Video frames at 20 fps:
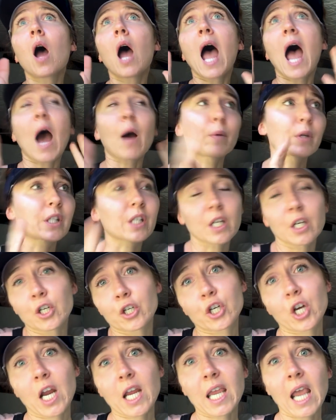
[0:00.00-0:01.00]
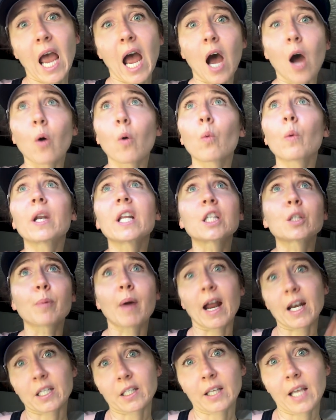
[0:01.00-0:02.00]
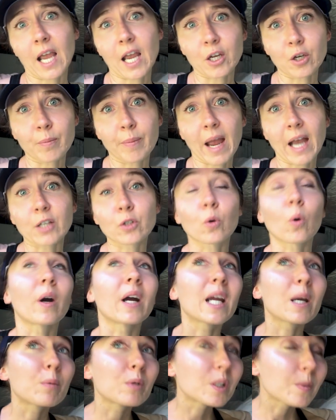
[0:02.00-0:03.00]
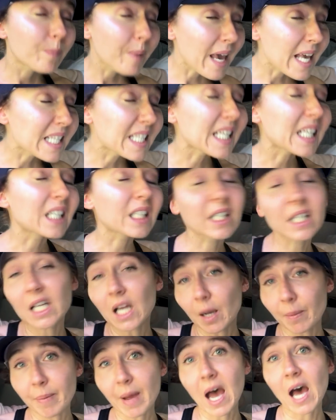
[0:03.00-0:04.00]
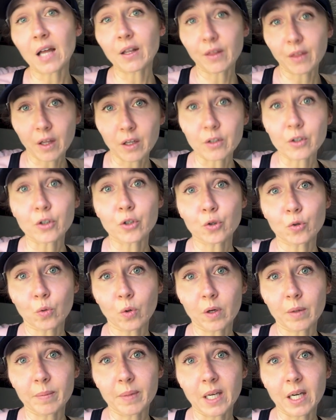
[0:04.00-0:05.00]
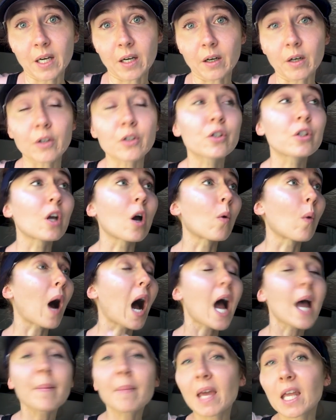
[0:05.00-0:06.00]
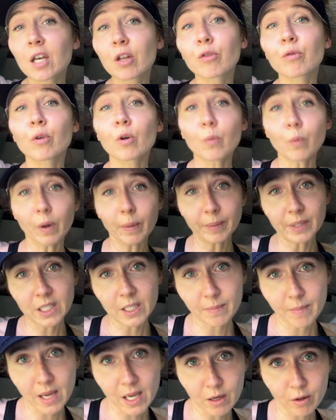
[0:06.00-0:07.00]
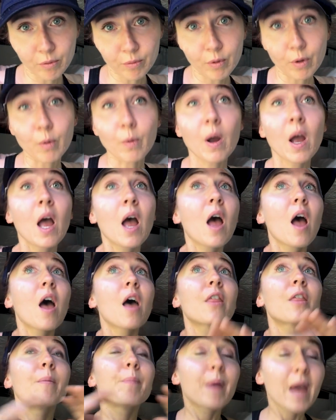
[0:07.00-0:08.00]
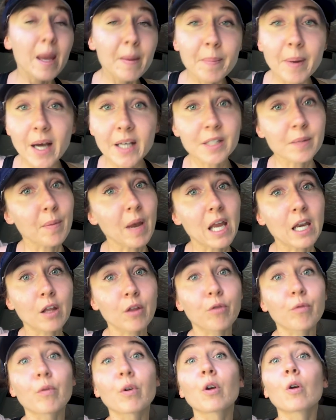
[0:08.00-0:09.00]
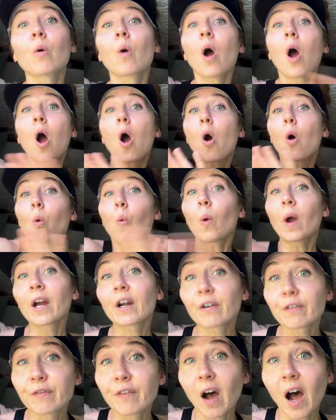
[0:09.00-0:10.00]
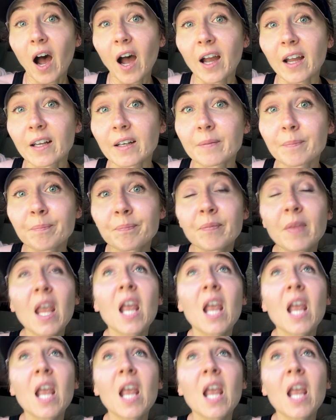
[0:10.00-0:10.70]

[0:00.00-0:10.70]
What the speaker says: how it's going to shake out when it's practically at your back door. It was basically a bad thunderstorm here. So I made it through, Wilmington made it through, the Babe Bus made it through, we're fine.